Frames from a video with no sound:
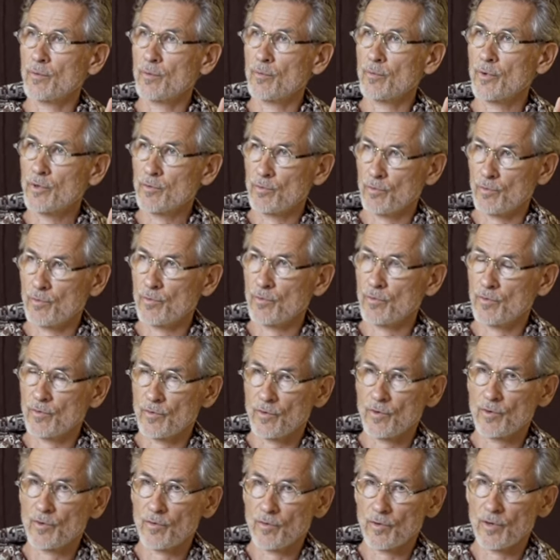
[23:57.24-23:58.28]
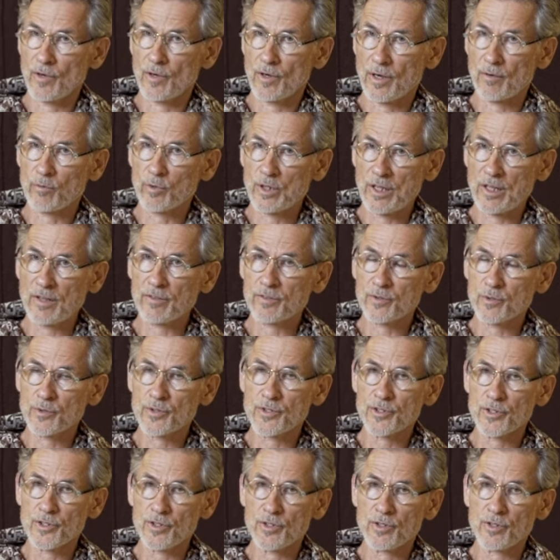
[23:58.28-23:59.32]
But I would love to
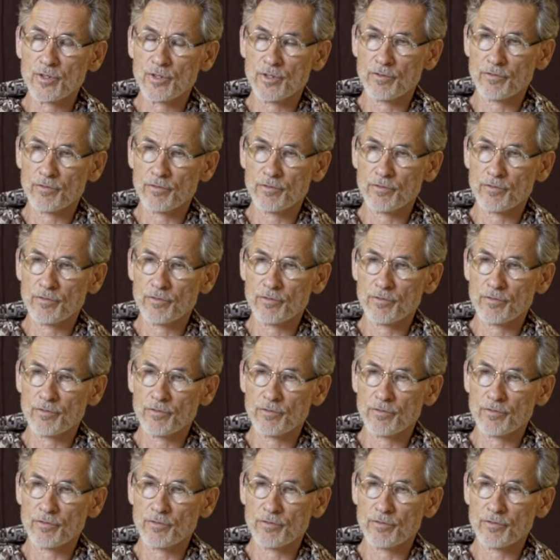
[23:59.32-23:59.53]
see